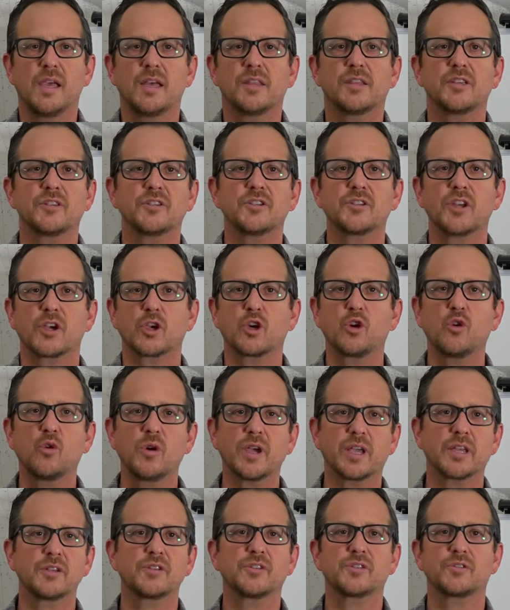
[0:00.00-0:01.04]
This is a
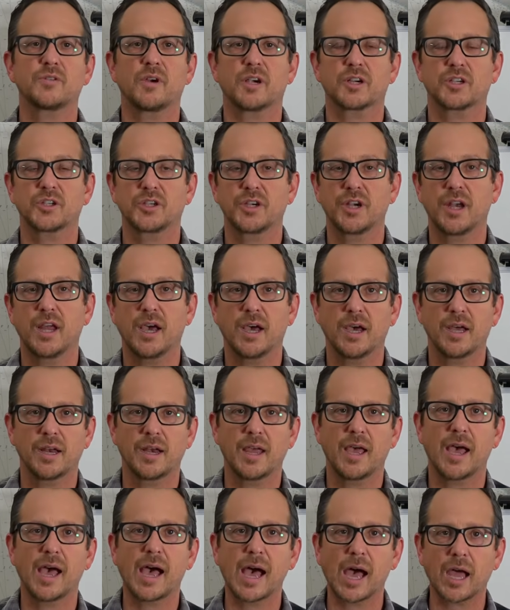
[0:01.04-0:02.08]
quick instruction on
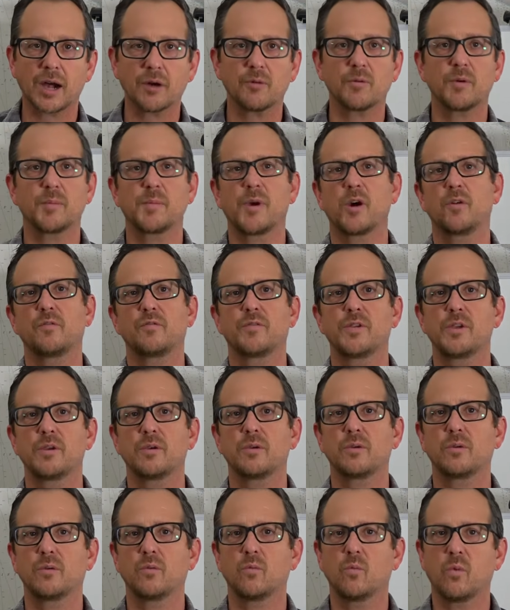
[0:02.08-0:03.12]
how to remote
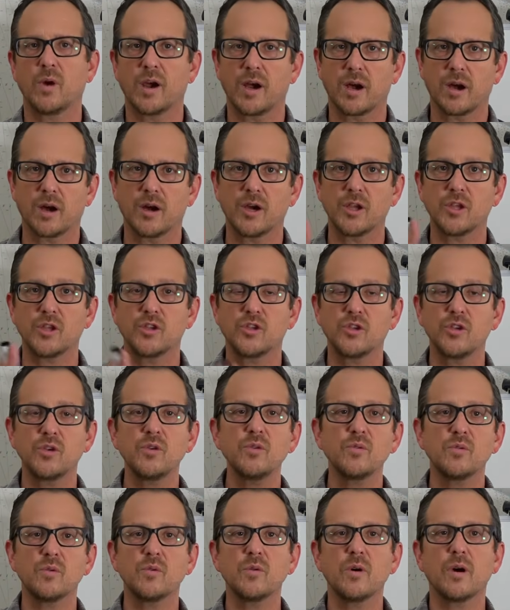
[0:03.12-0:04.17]
view where
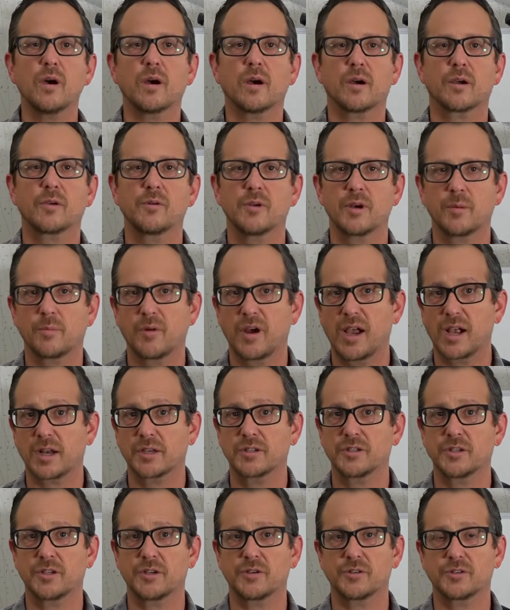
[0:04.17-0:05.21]
you are going to
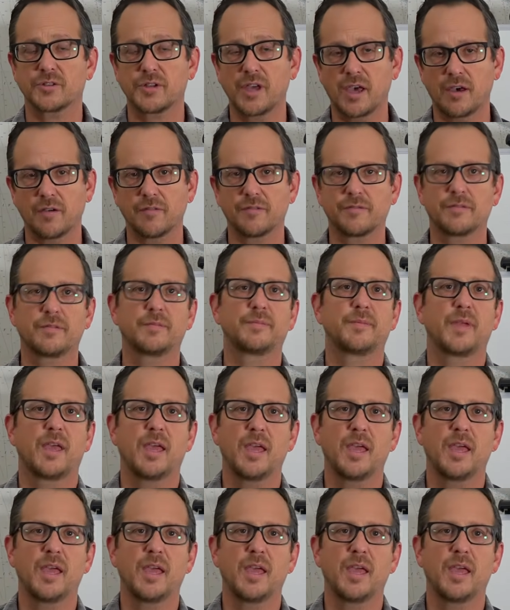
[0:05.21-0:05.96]
practice it yourself.